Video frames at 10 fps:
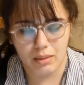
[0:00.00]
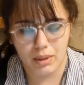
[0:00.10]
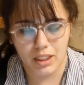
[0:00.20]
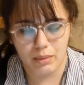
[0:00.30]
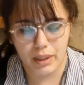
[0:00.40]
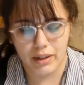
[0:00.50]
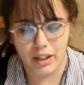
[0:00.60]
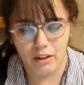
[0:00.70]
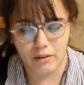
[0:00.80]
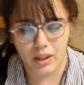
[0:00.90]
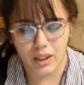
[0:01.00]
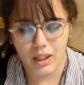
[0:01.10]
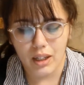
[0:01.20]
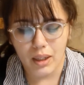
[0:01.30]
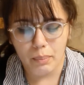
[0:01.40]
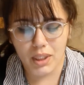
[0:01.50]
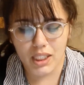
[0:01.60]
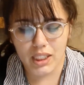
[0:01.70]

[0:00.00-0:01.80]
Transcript: and Mrs. Barry over. Miss